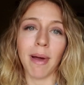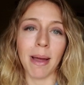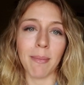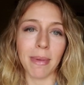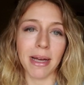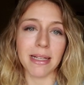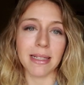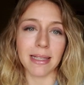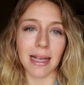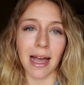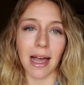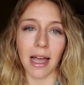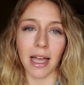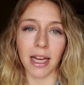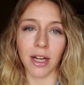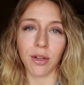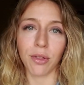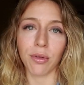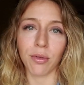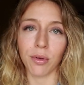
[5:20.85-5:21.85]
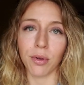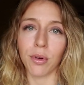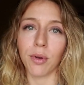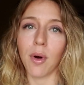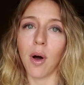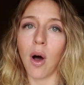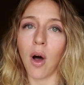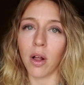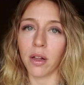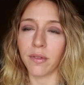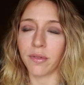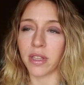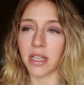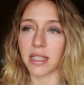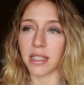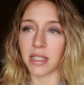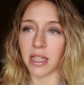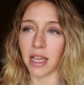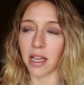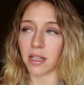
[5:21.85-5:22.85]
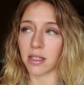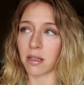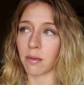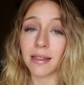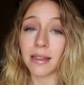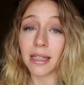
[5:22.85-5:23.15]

by my side through all of these things.